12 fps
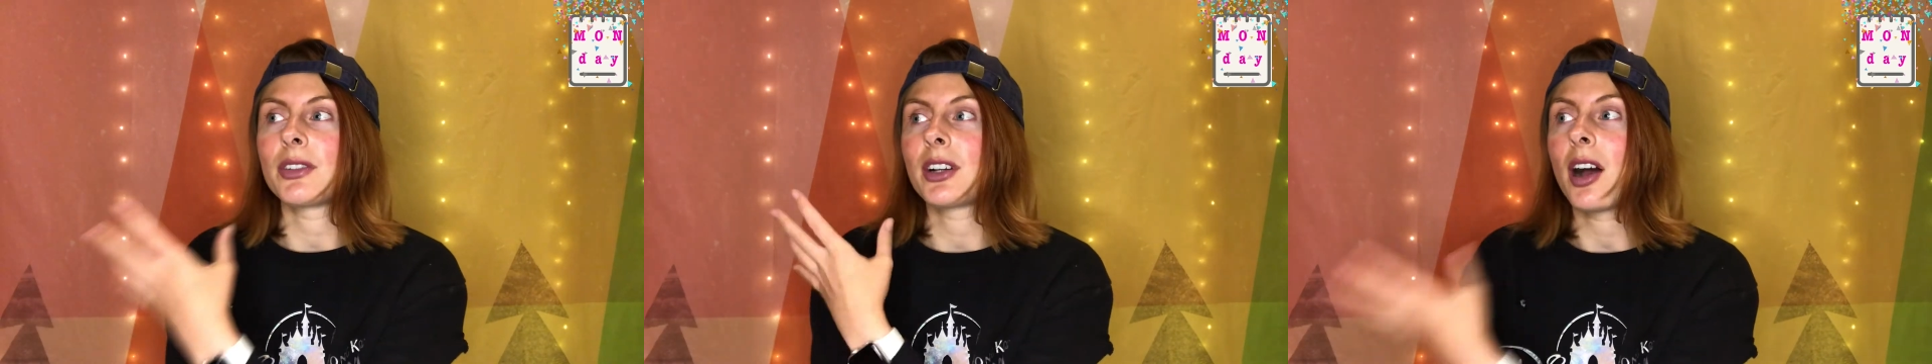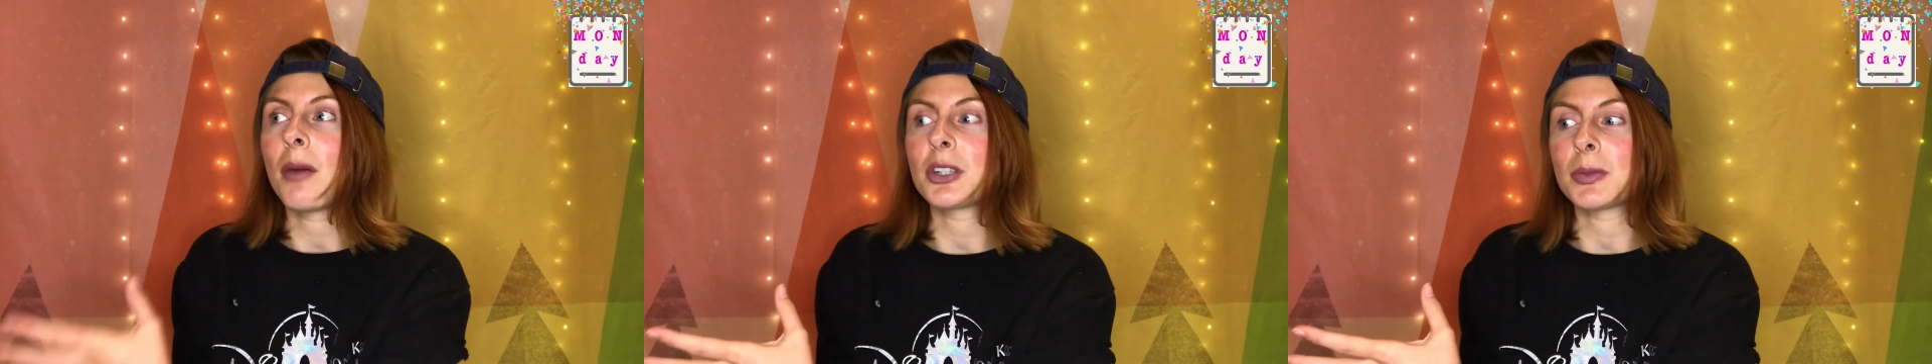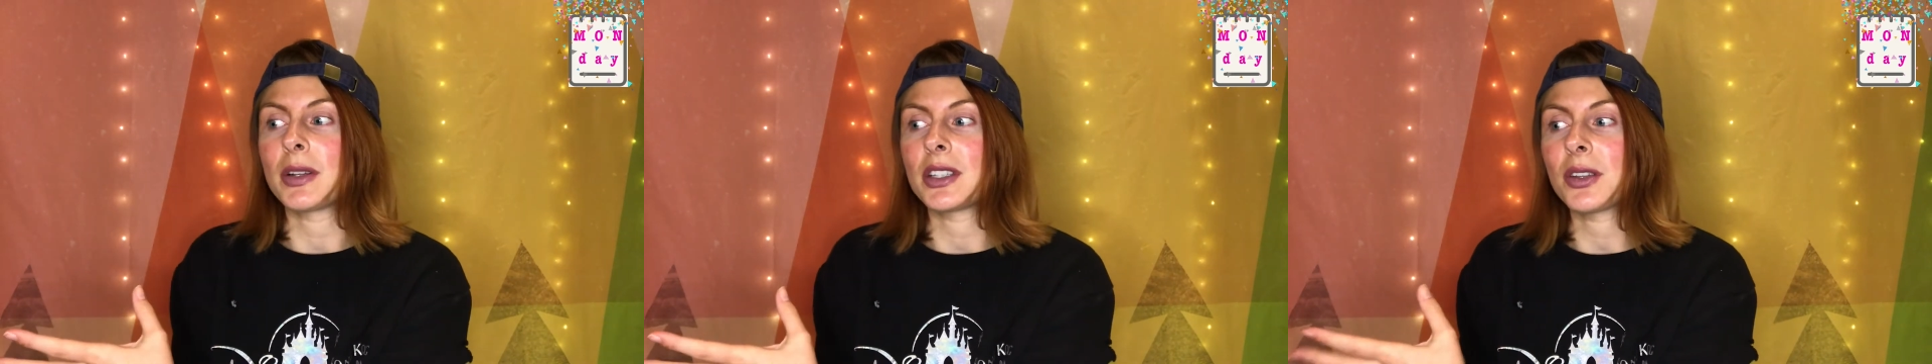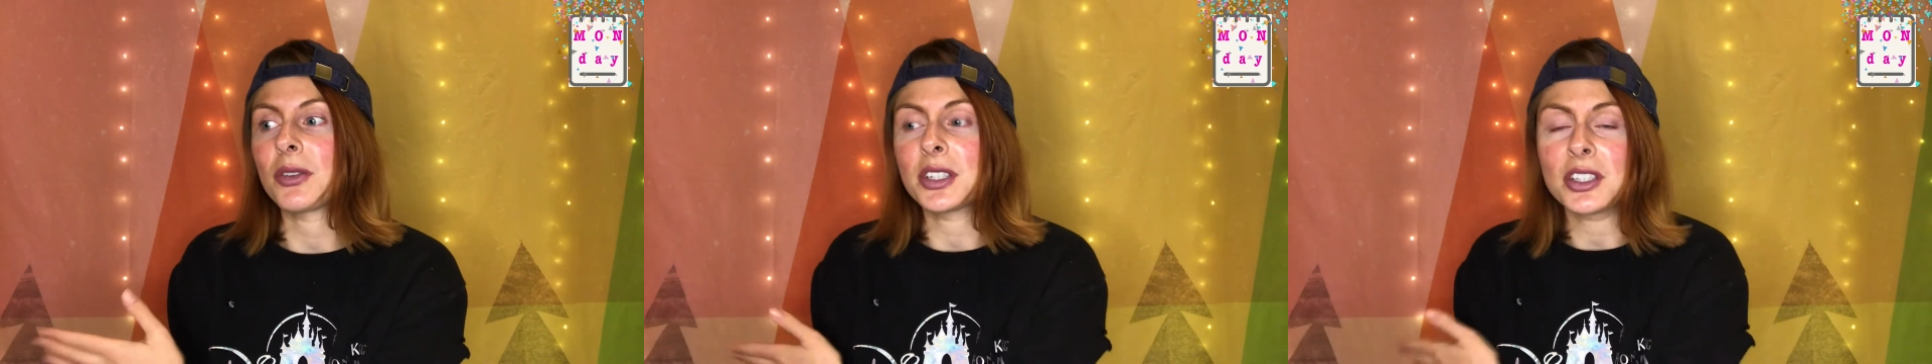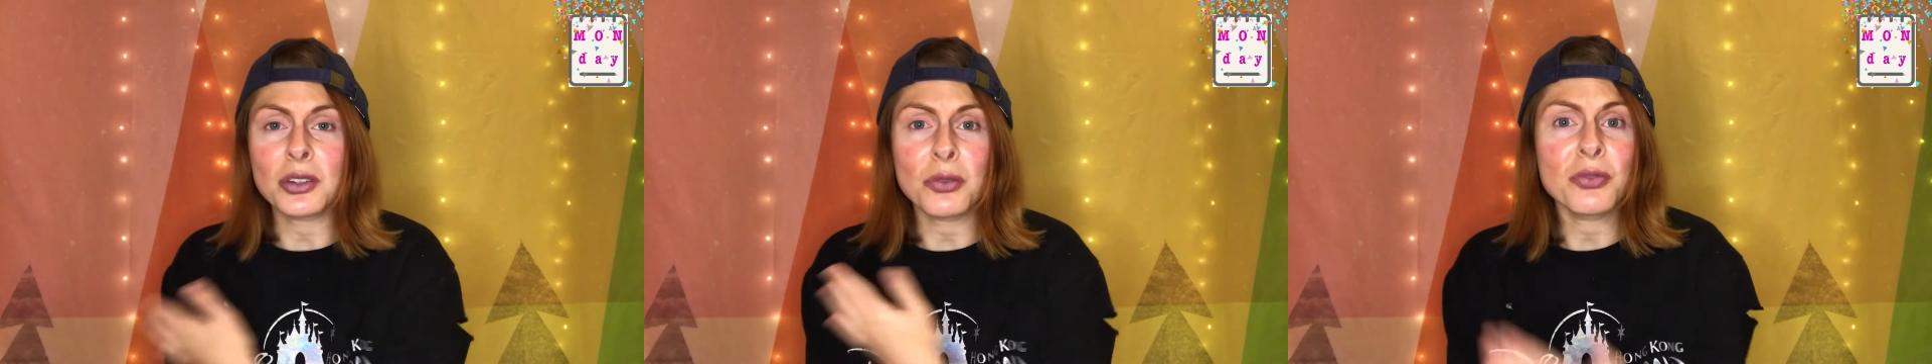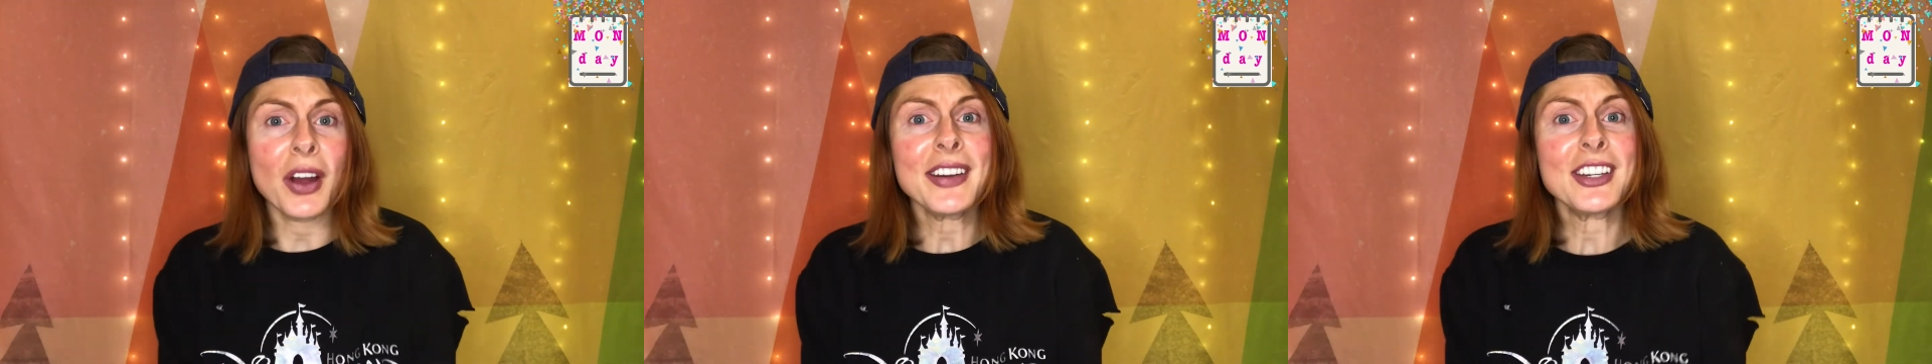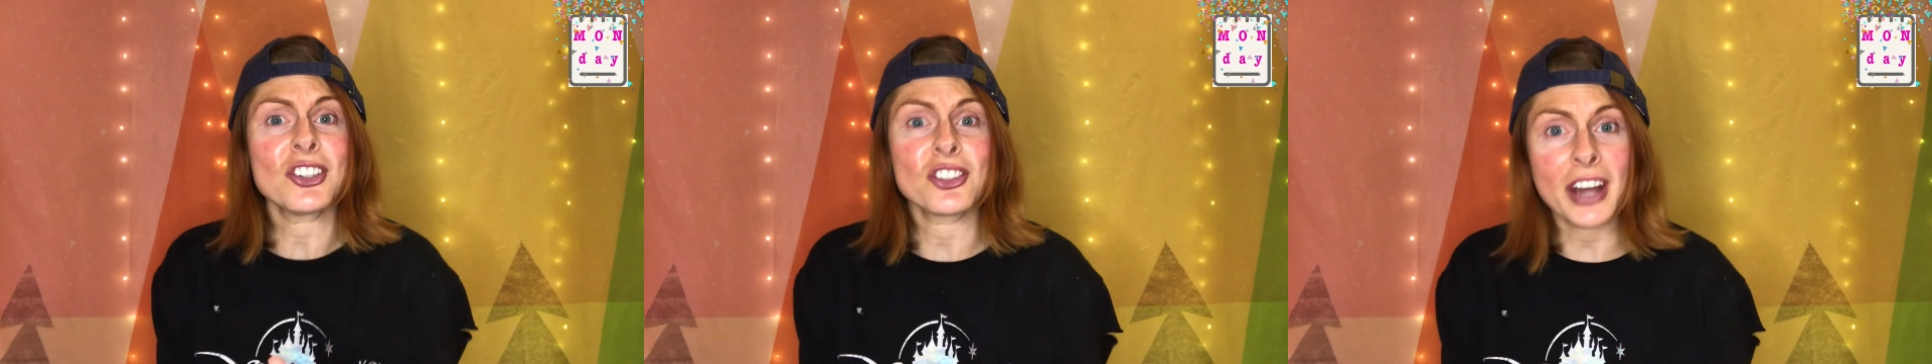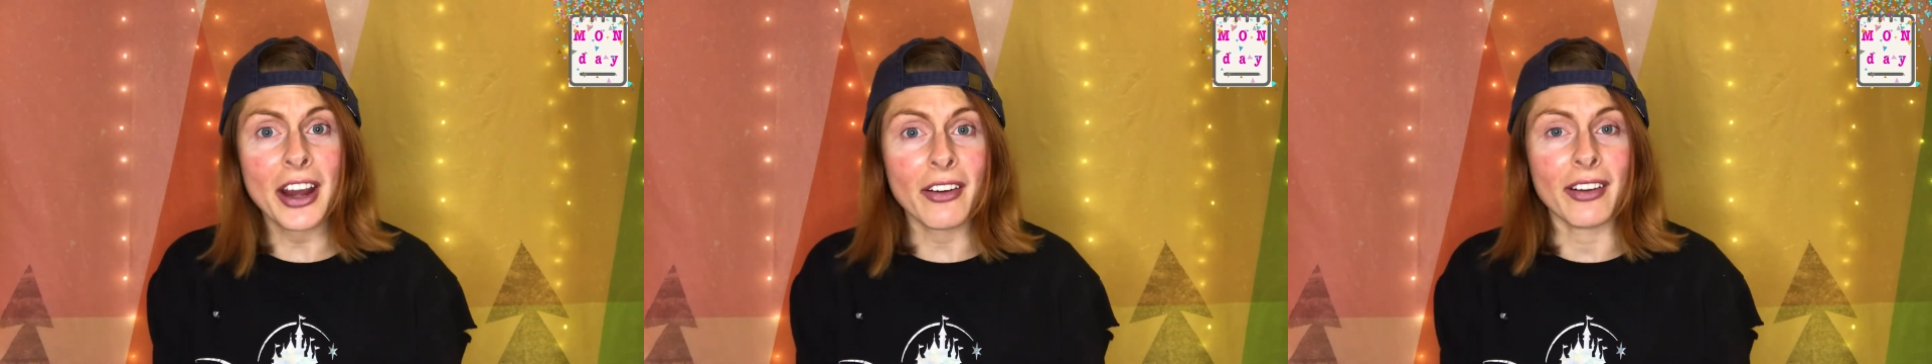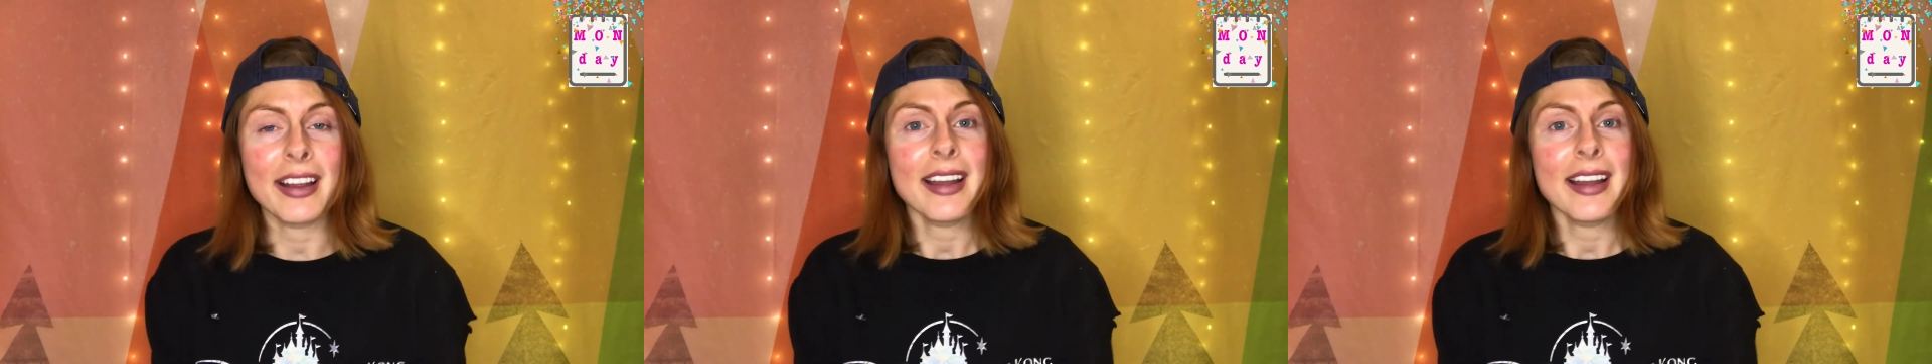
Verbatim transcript: accomplishments, those things are fun to share.